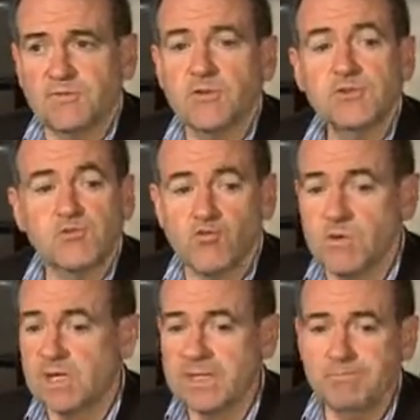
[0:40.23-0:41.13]
the first
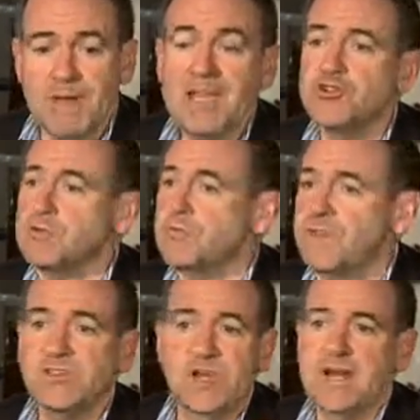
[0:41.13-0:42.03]
really major
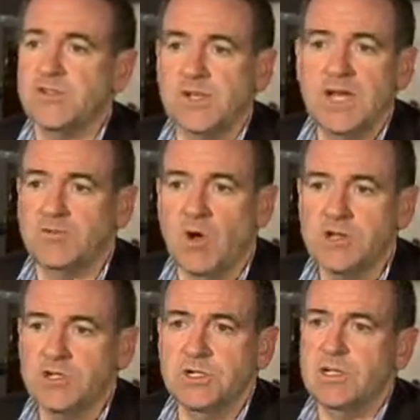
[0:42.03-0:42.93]
visit outside of
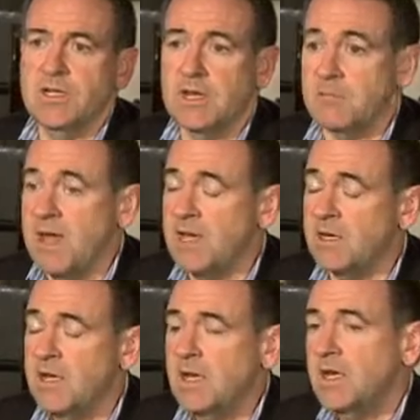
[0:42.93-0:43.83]
Washington that he
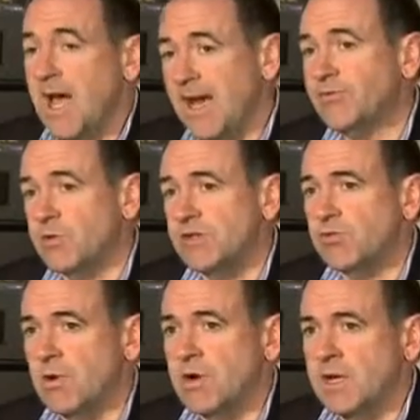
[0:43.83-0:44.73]
made after
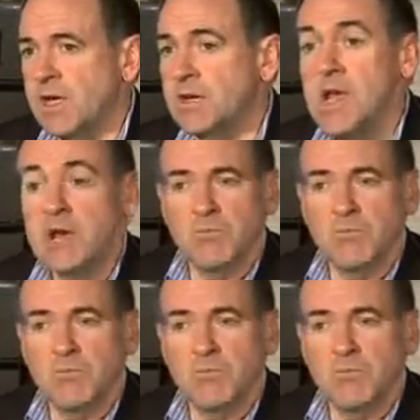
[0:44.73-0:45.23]
his swearing in.